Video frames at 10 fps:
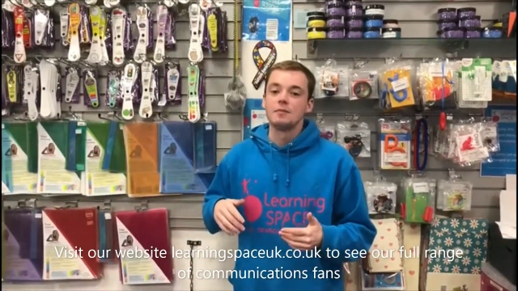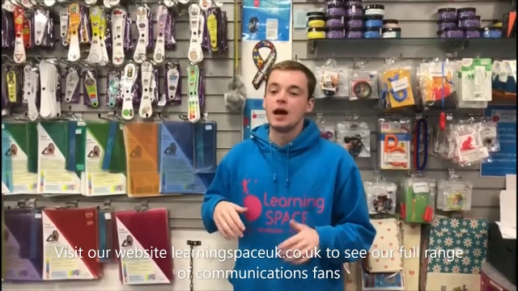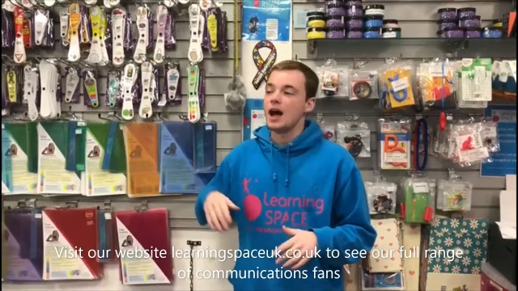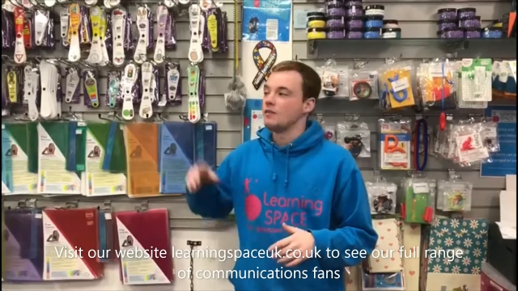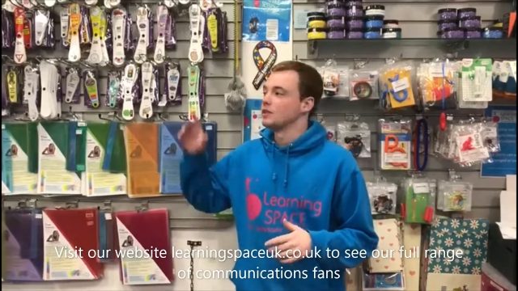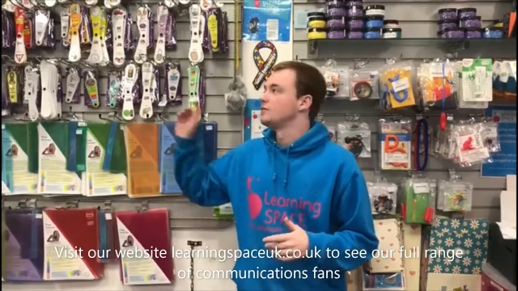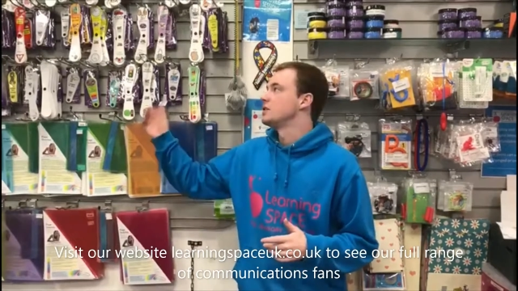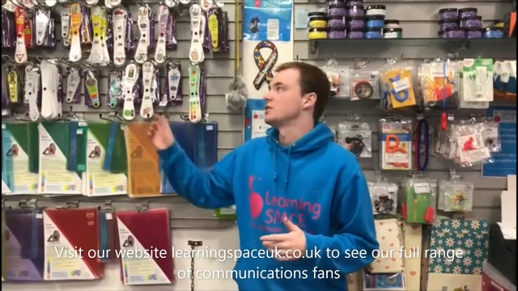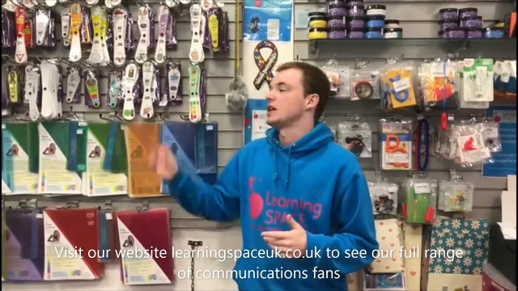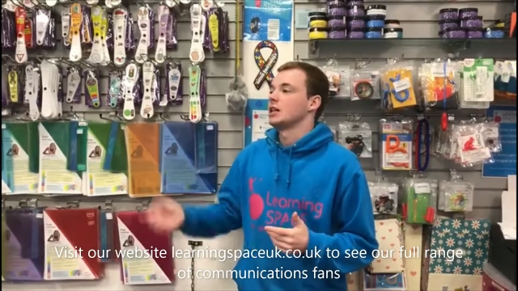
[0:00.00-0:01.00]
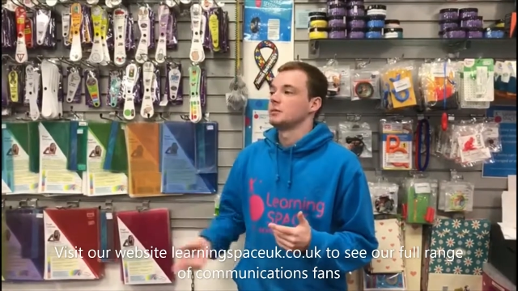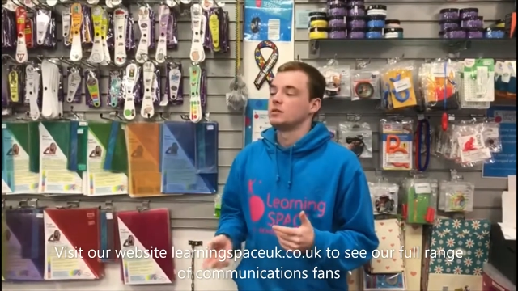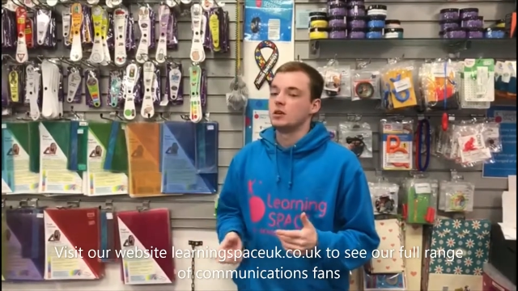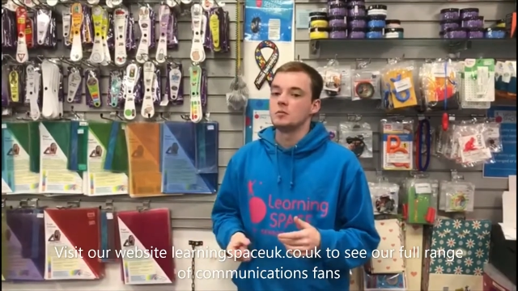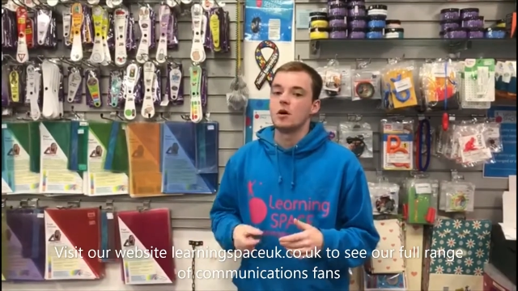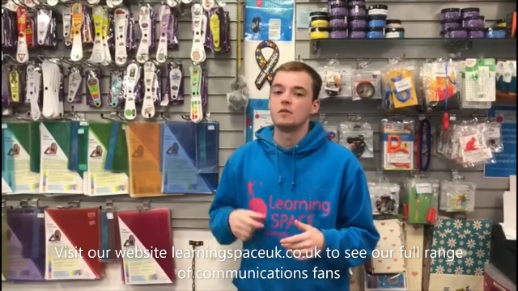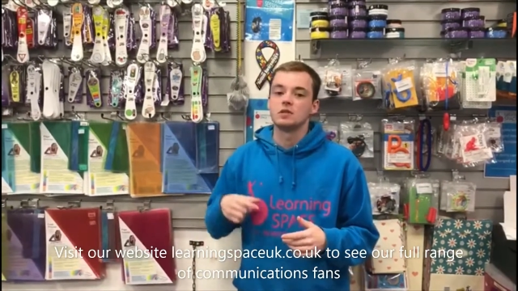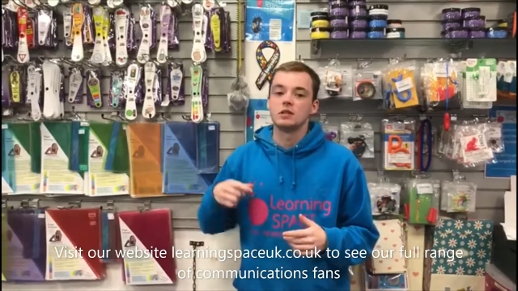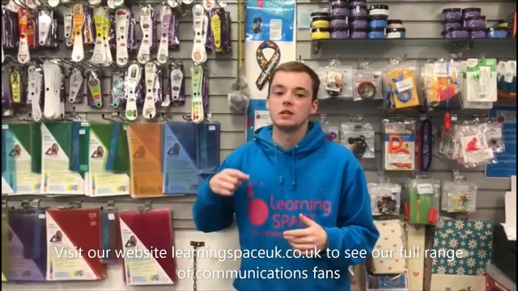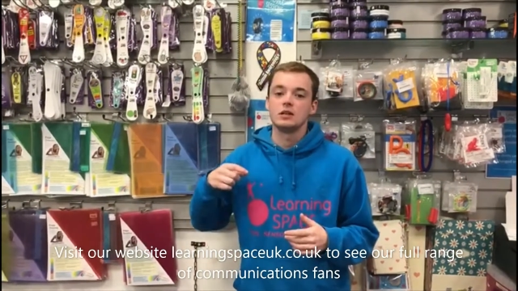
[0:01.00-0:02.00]
Having the visual element to them
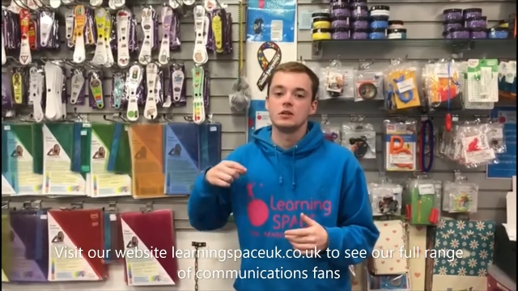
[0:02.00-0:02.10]
obviously